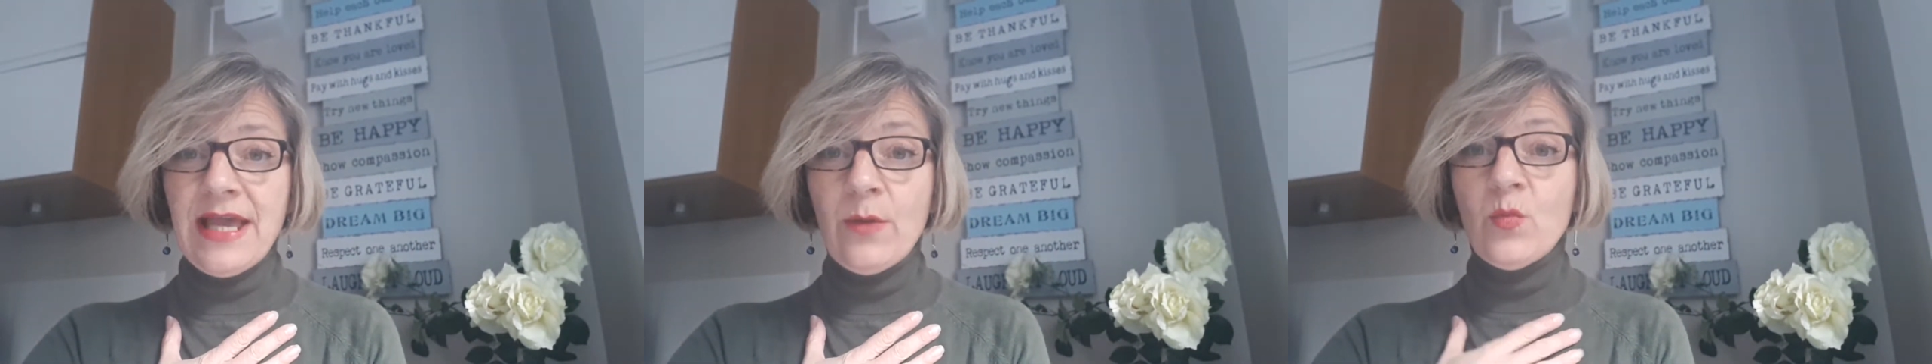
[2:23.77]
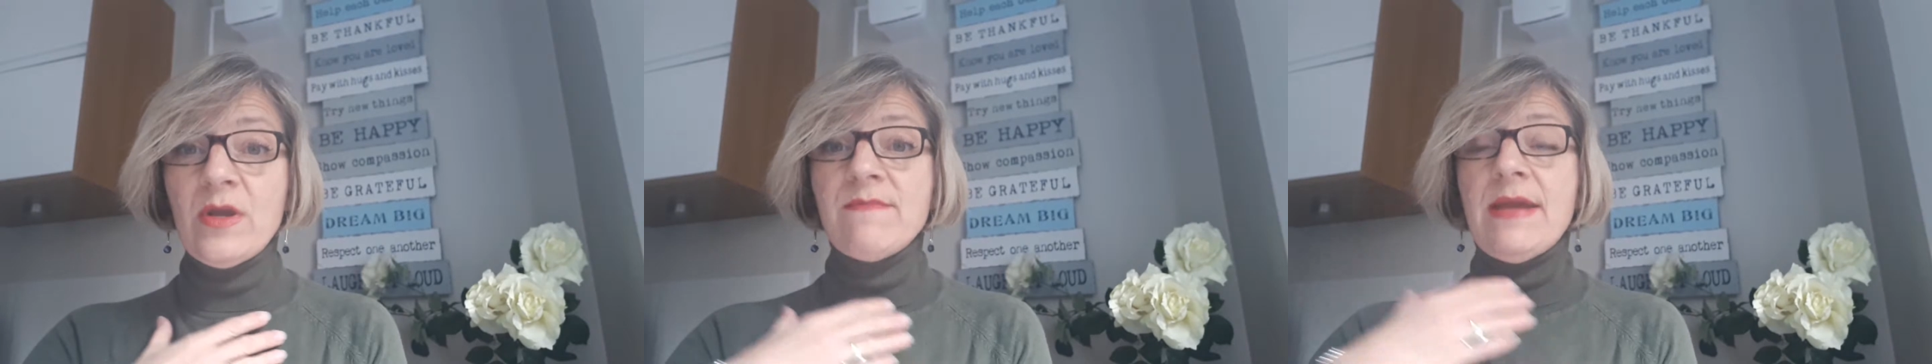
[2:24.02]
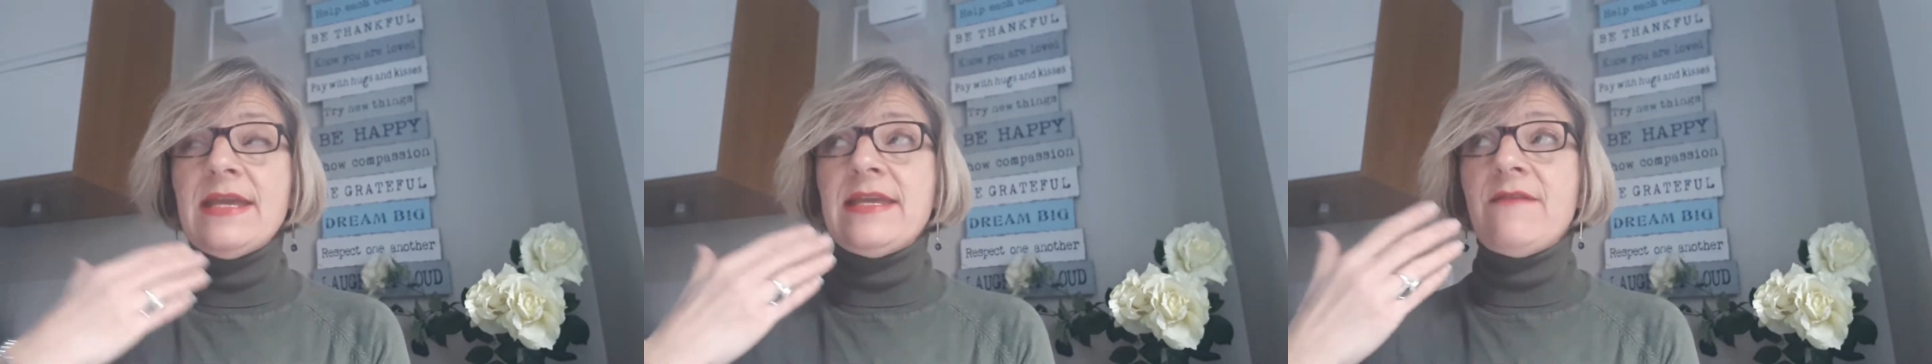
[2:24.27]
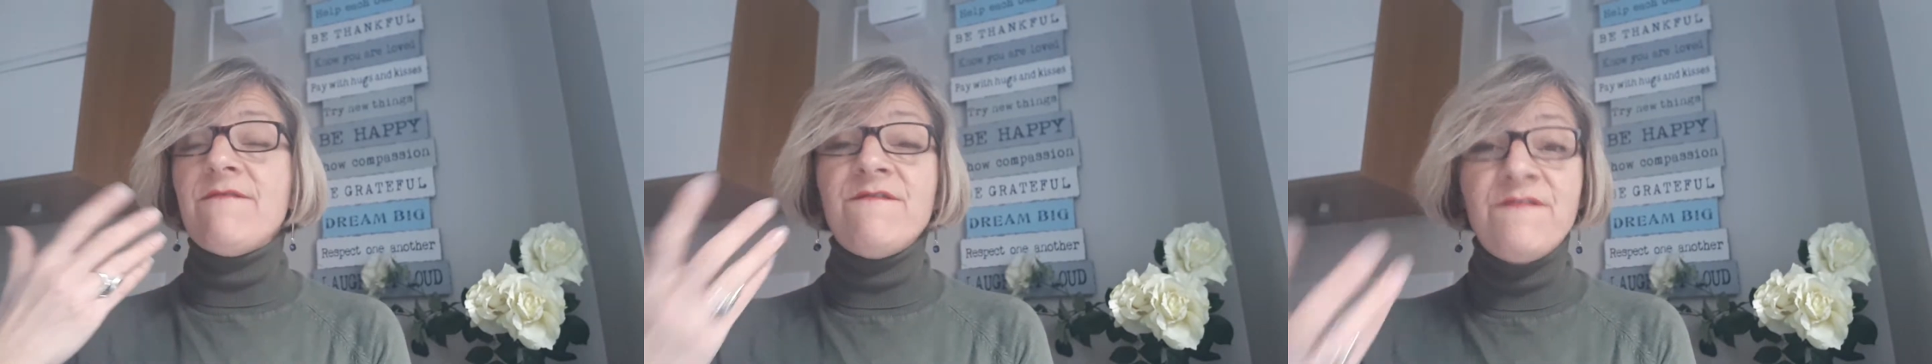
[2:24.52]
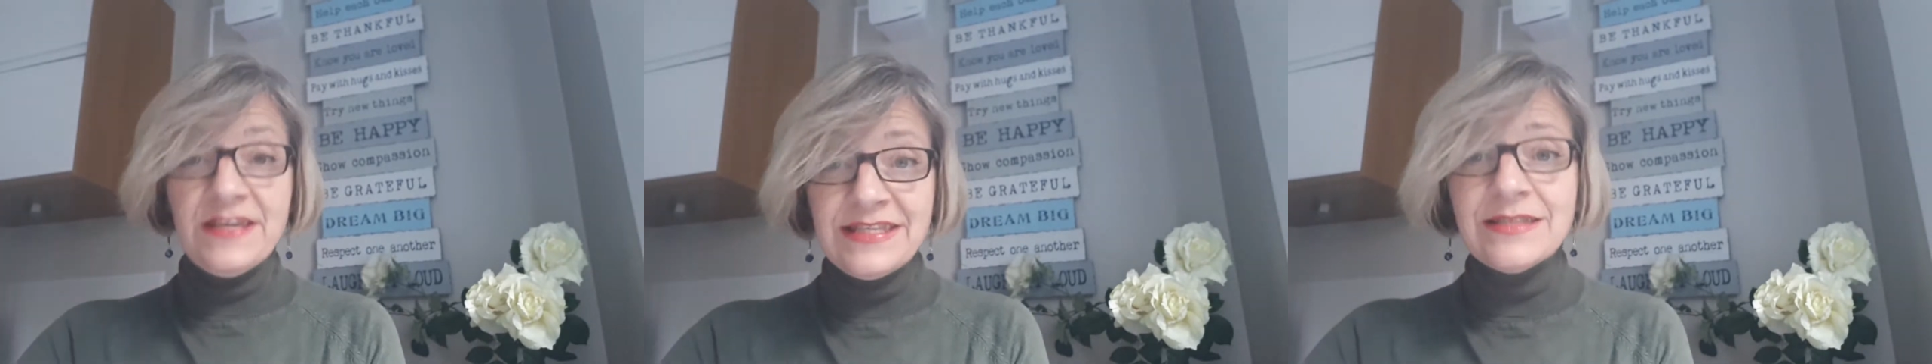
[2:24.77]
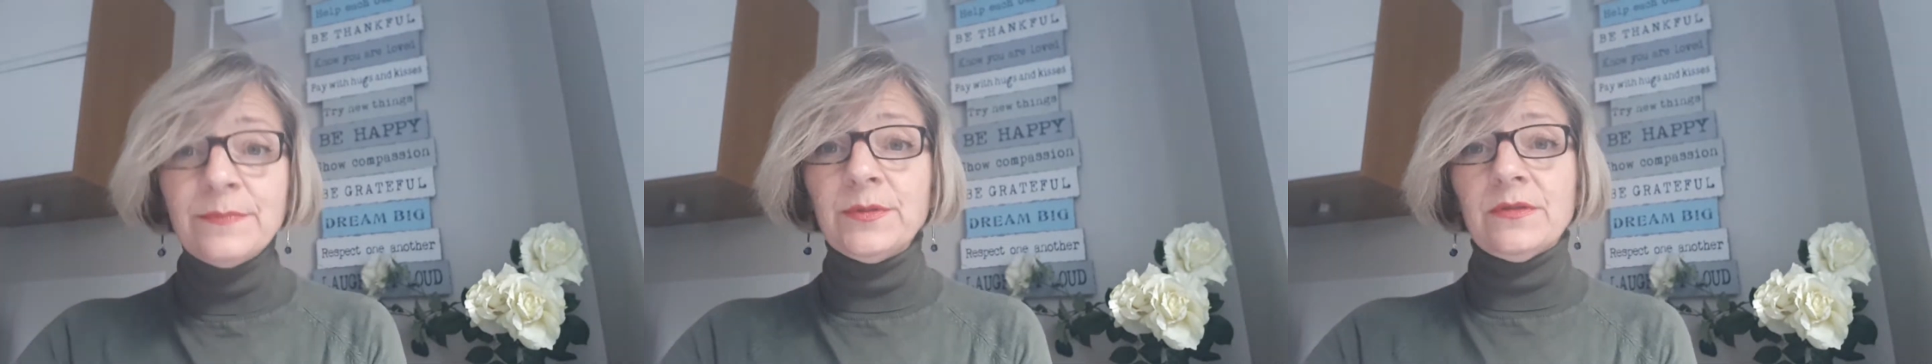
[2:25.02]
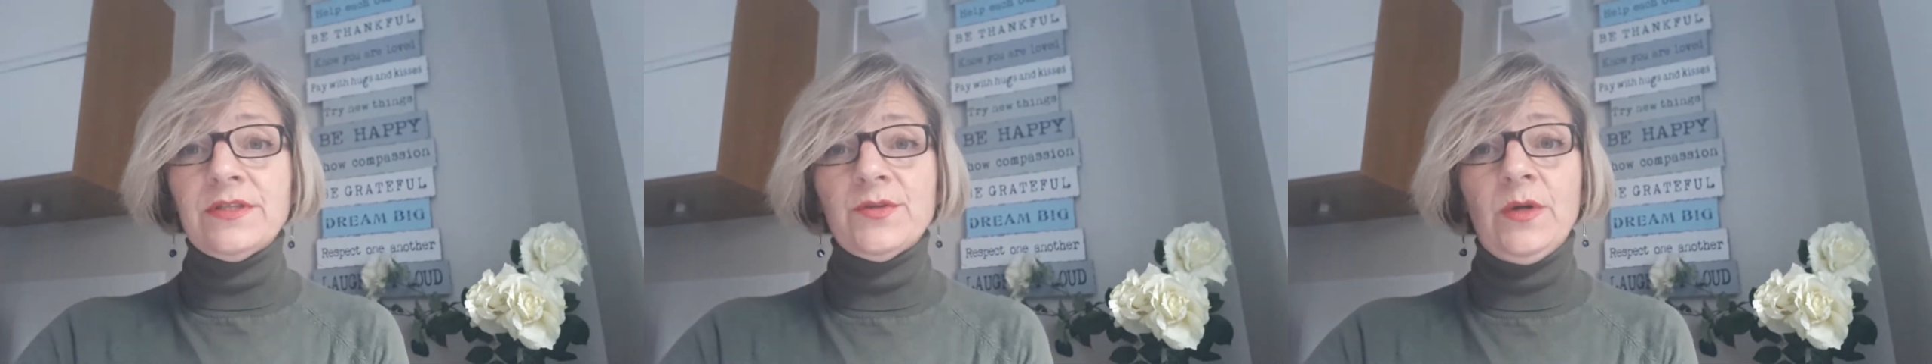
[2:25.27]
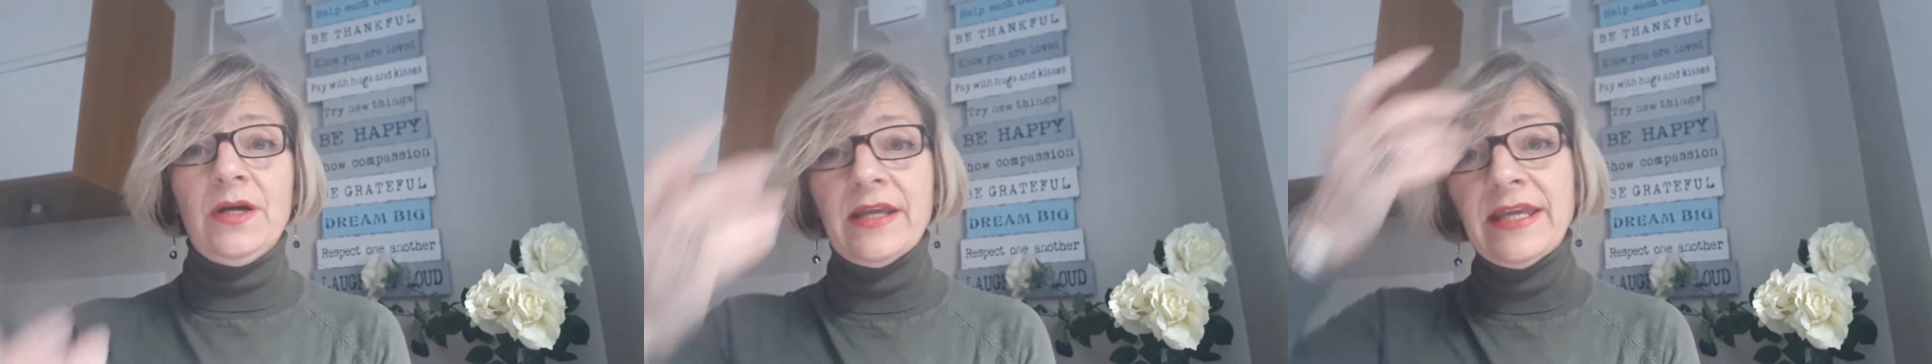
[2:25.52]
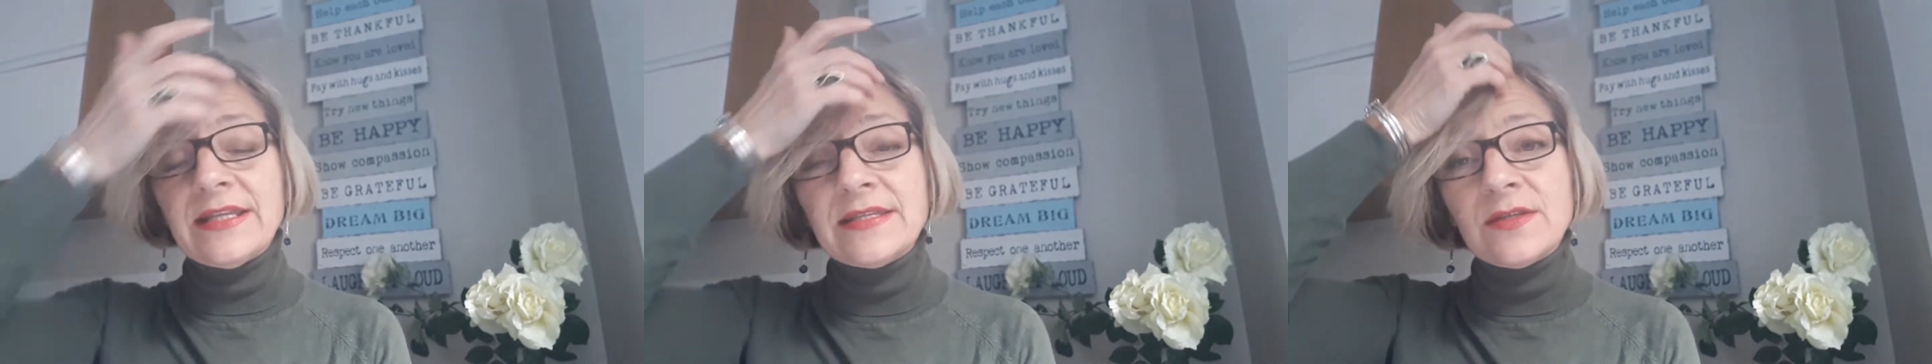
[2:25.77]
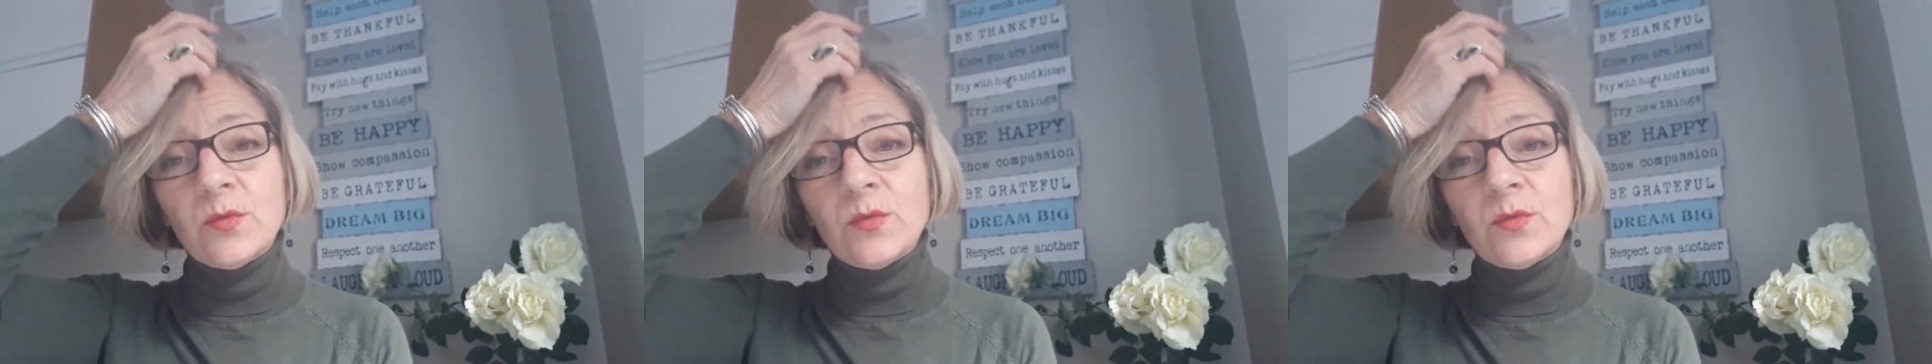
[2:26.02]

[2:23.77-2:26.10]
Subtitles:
and we make it visible to our kids